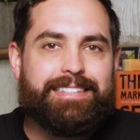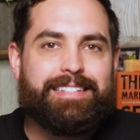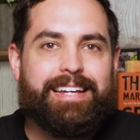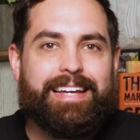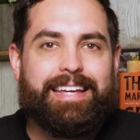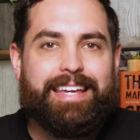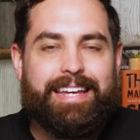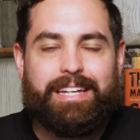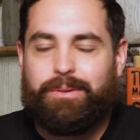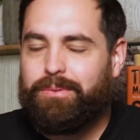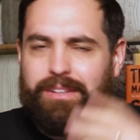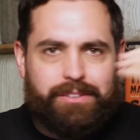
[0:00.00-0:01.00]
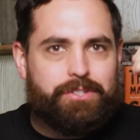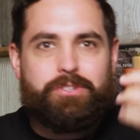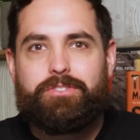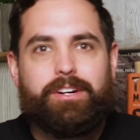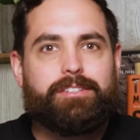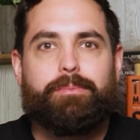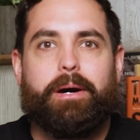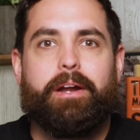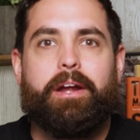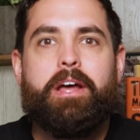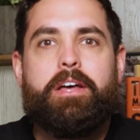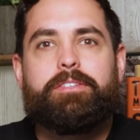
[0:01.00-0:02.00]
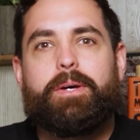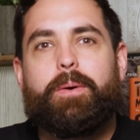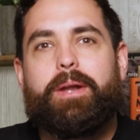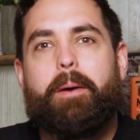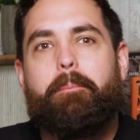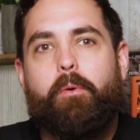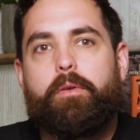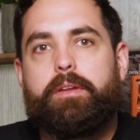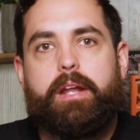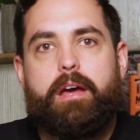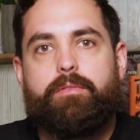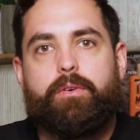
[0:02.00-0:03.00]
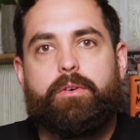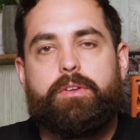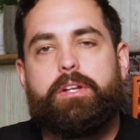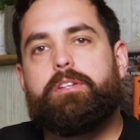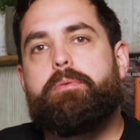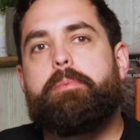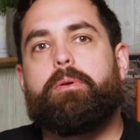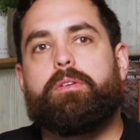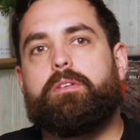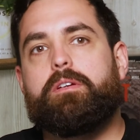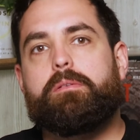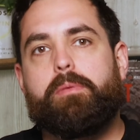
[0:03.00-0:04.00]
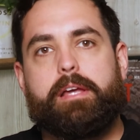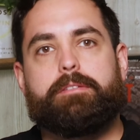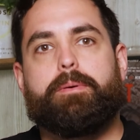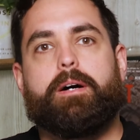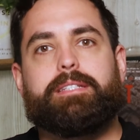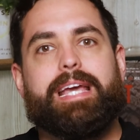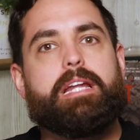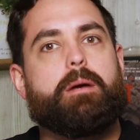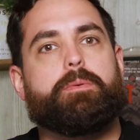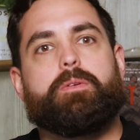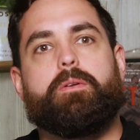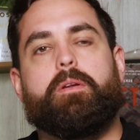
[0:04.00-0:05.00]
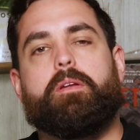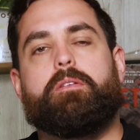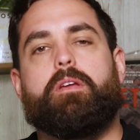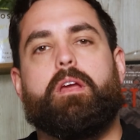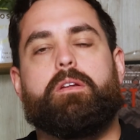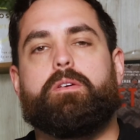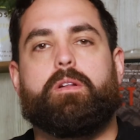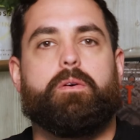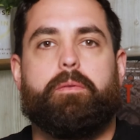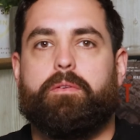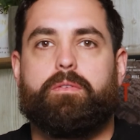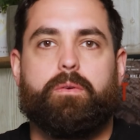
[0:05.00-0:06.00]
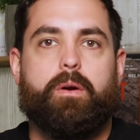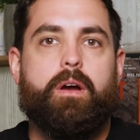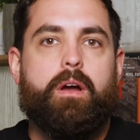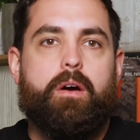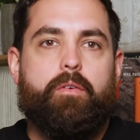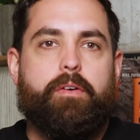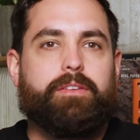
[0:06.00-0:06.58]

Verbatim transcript: is king. We literally just talked about it. So now more than ever, you need to be able to see your blind spots and opportunities in your clothing store. We